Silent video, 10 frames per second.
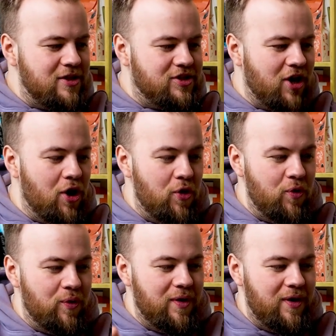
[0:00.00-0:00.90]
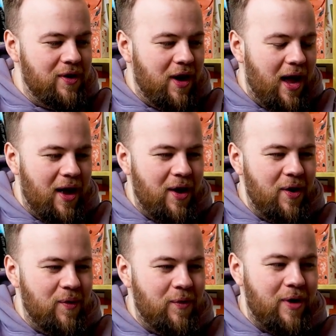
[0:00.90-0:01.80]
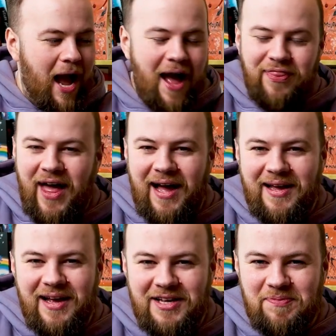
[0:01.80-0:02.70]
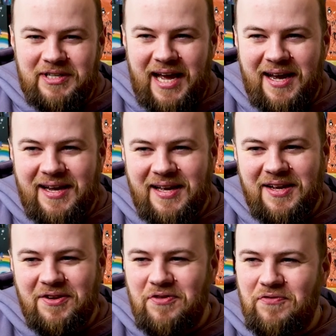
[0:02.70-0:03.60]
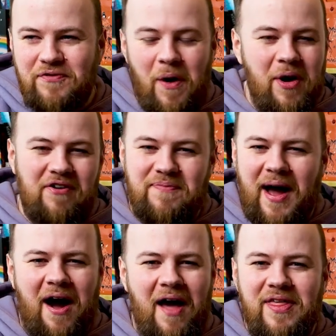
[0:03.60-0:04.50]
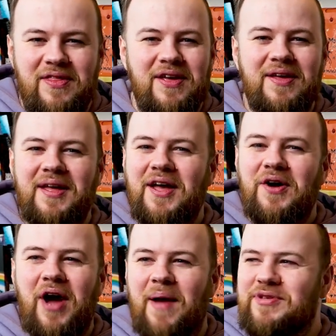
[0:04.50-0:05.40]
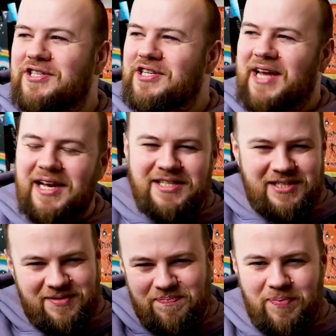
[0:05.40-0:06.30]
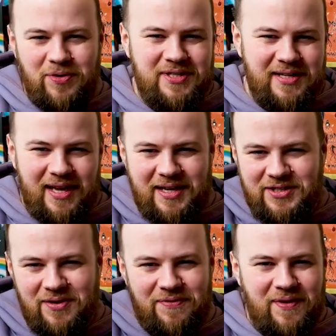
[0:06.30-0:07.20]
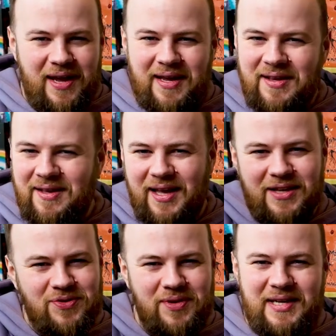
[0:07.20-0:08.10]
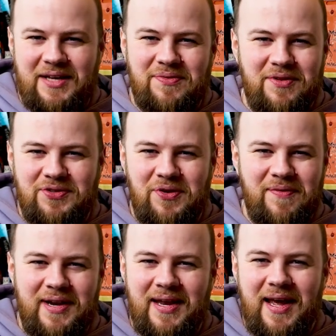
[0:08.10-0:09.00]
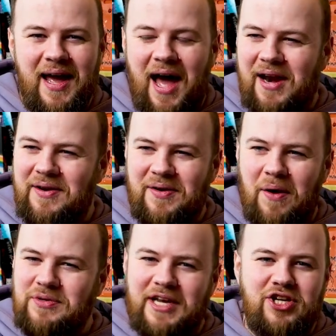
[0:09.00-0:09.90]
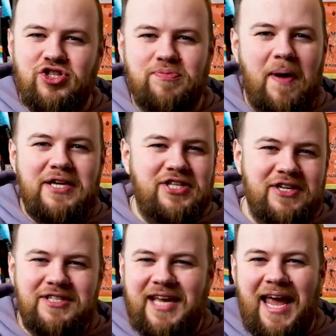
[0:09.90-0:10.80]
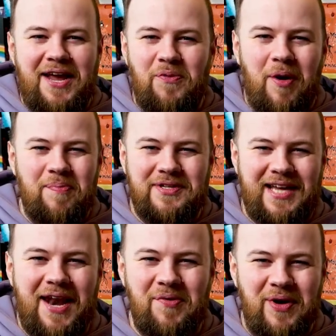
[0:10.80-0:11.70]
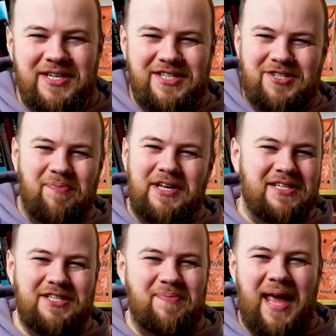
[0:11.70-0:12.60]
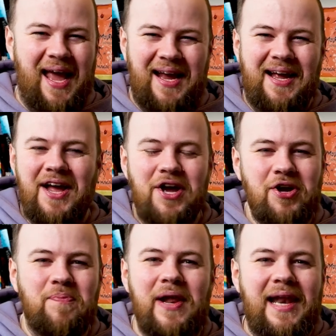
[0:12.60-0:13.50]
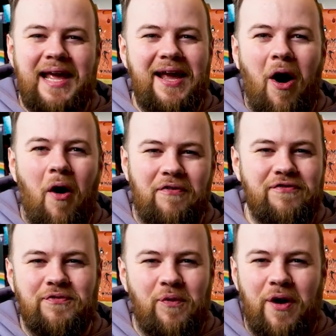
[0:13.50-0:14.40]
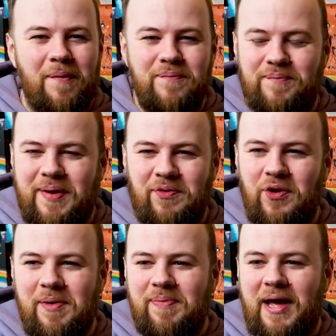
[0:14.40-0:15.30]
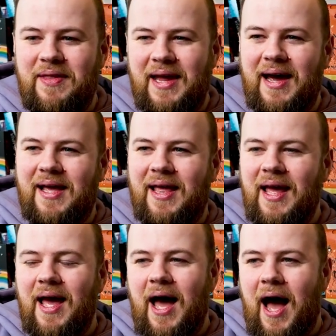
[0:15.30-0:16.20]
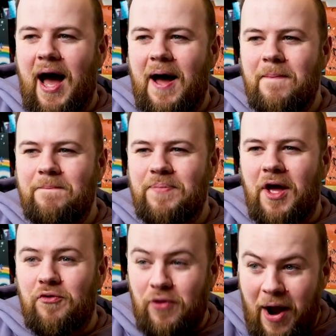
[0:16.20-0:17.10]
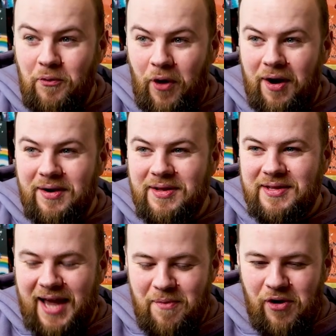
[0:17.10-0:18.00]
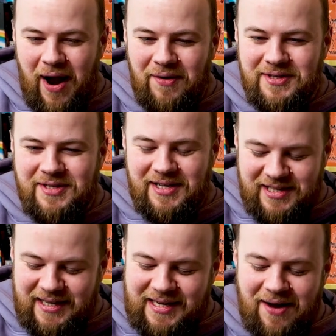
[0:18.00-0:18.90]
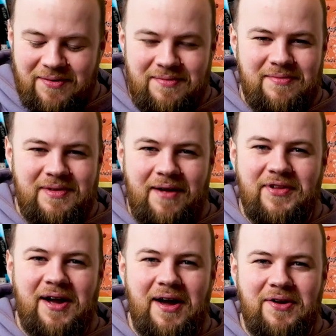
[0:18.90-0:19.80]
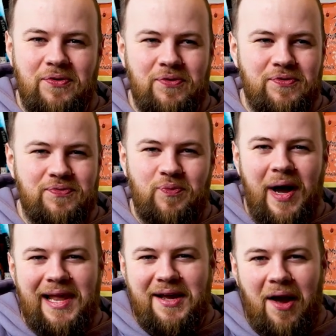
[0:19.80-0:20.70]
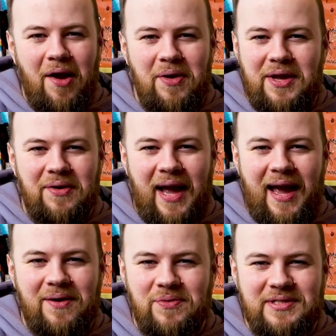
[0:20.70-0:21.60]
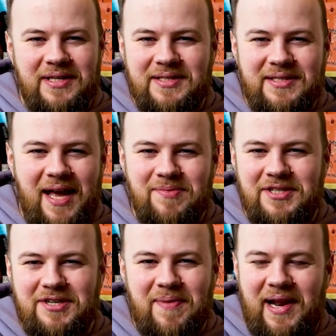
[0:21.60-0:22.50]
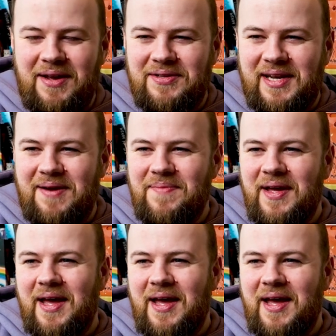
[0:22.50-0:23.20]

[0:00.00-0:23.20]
So had that as my deck, very off meta. I think the MTG decks posted like a sort of like, here's all the decks from the tournament, and I was like spiciness 81%, which spiciness being completely off what people normally play in the deck. And round one came around, I sat down, lovely guy called Wiley Coyote UK was his MTG Melee username.